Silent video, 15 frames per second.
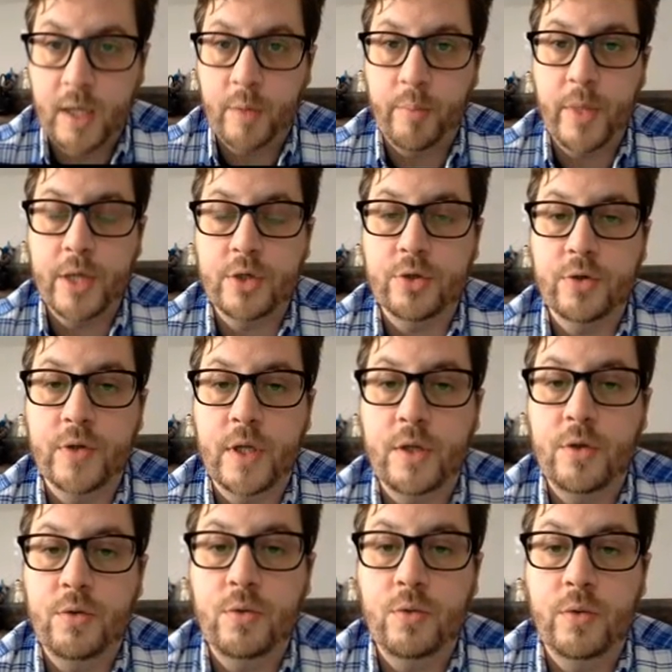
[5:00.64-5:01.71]
Make sure
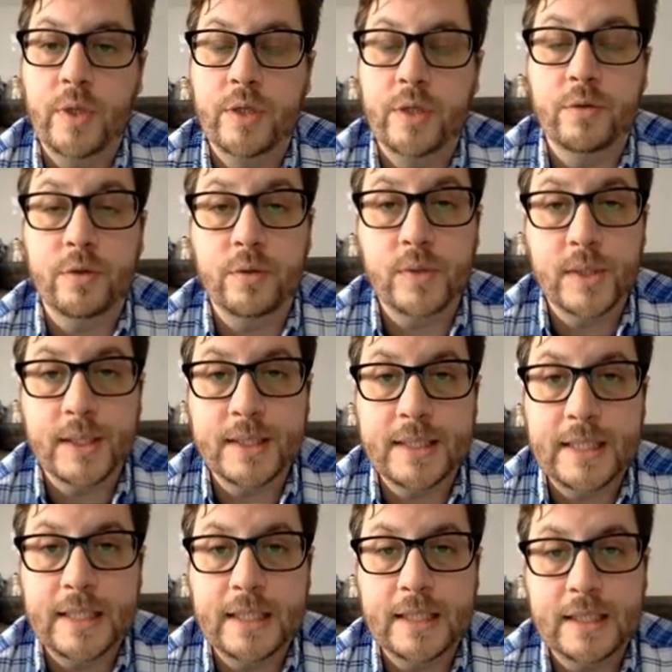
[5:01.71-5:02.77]
that you introduce the
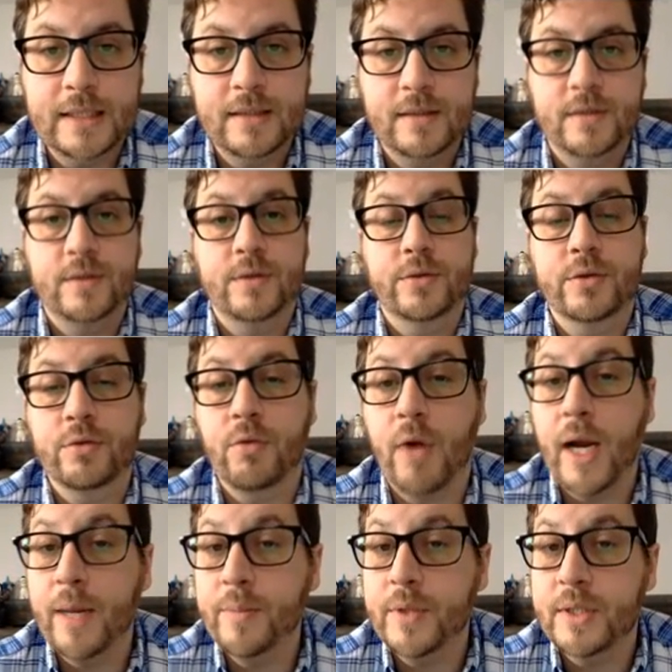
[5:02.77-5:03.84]
scene,
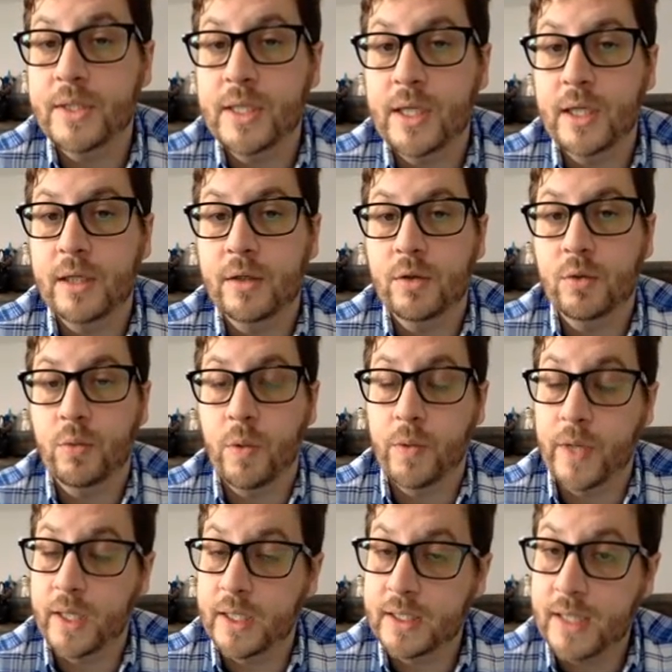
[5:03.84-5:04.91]
describe the scene,
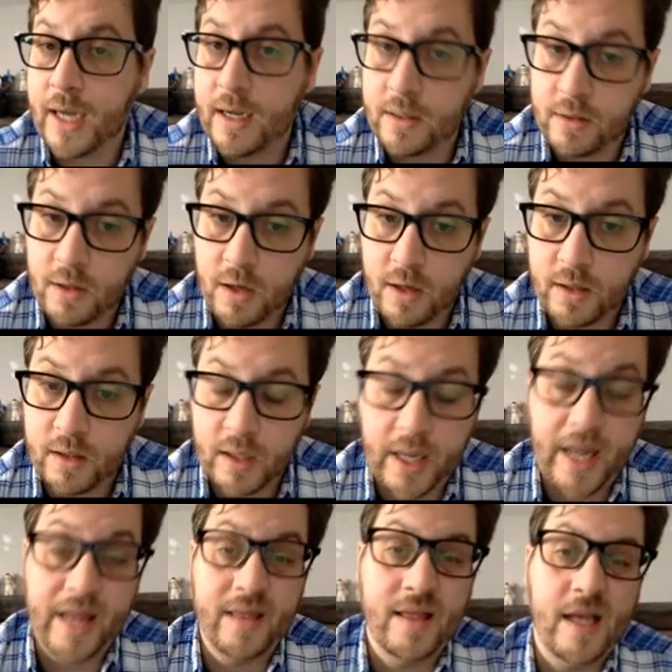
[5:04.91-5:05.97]
quote any dialogue,
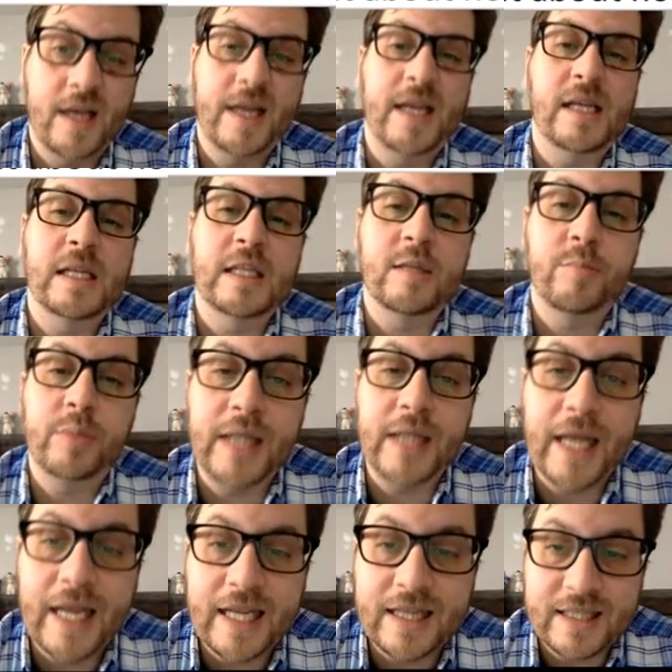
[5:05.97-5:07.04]
and then
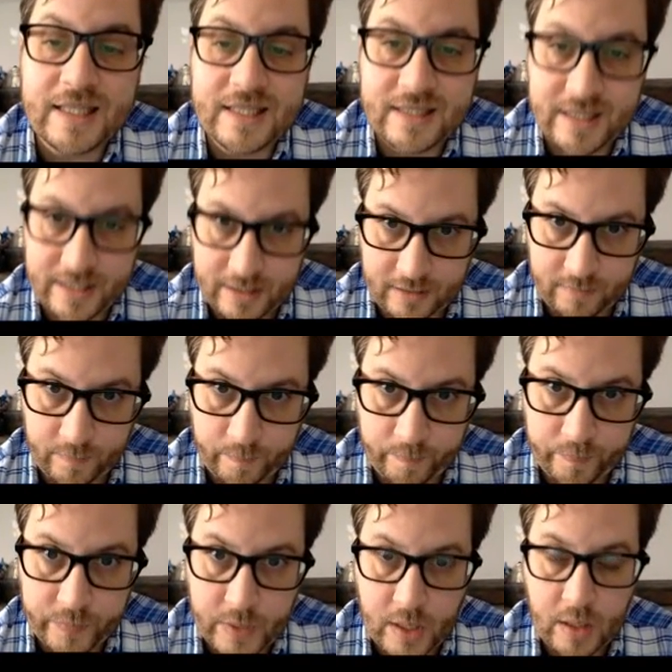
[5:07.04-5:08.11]
explain the scene.
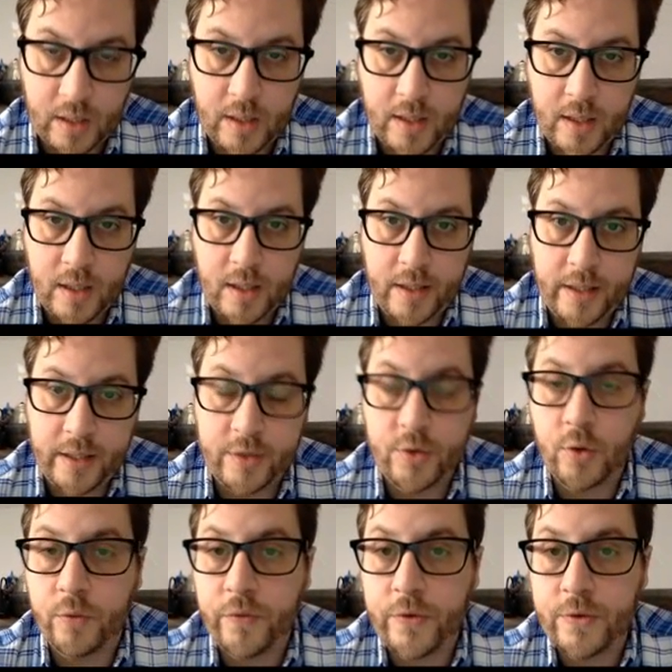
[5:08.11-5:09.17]
In
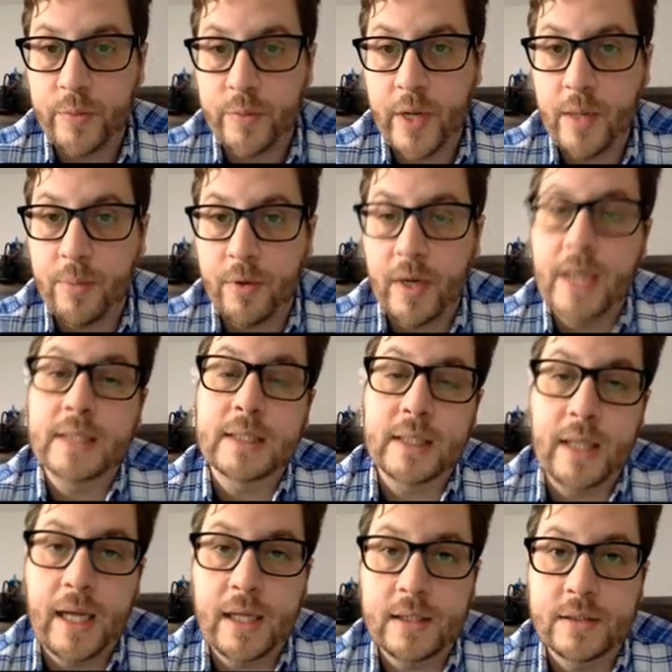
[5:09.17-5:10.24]
your first paper as a
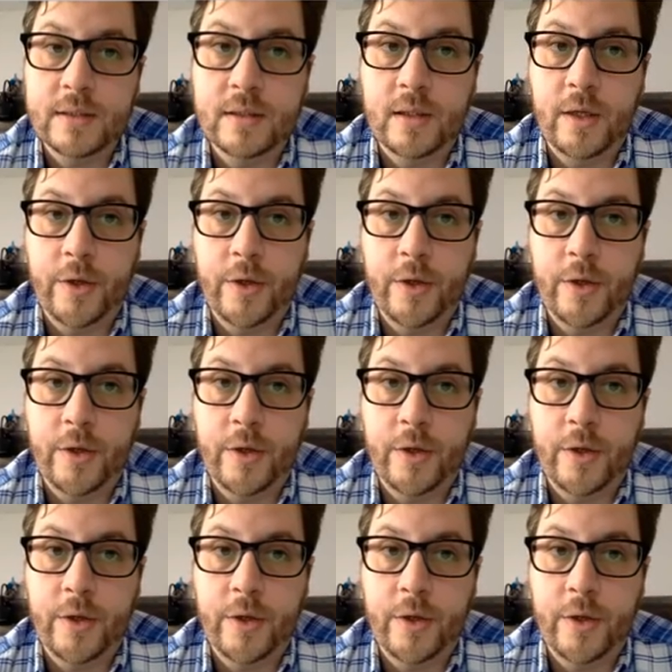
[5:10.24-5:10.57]
class,